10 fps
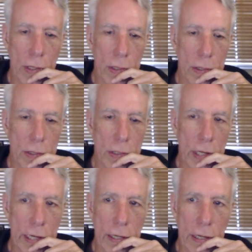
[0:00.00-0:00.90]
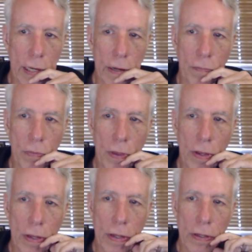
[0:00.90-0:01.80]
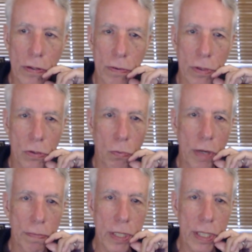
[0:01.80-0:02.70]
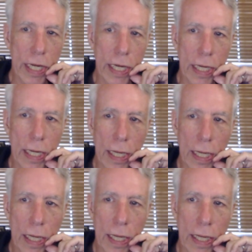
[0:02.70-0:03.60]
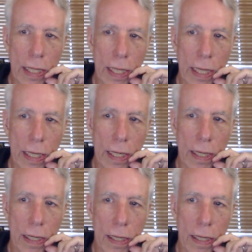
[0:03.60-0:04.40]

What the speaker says: looks like this was one mistake, and then